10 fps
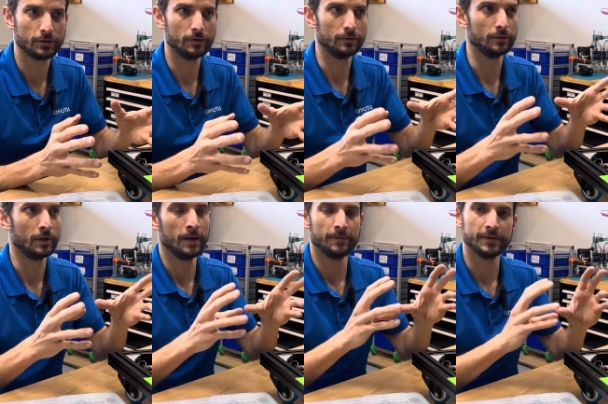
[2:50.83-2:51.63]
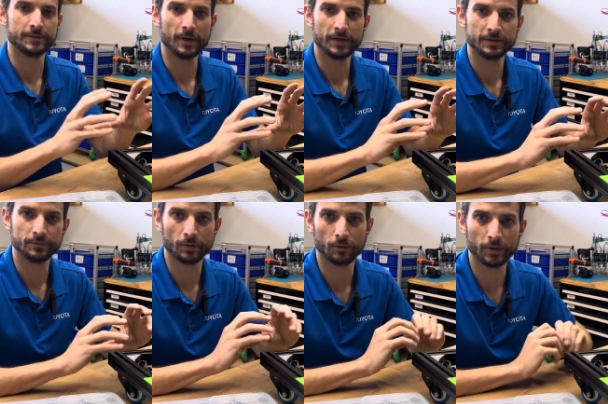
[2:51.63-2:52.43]
to the
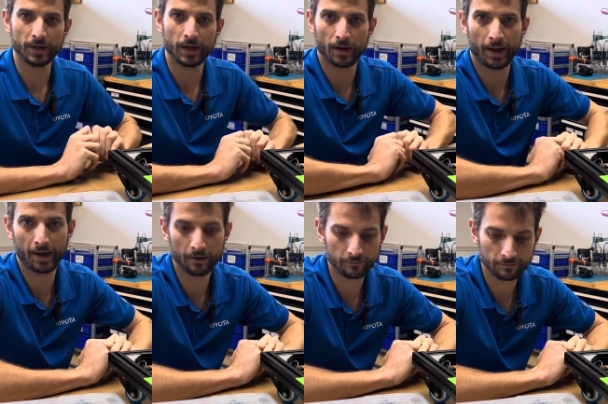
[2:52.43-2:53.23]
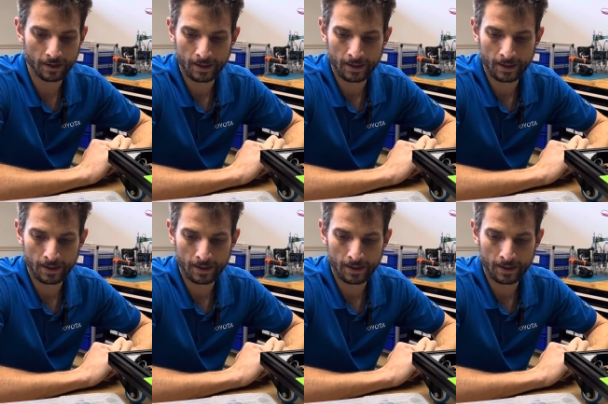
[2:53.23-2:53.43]
spaces where we have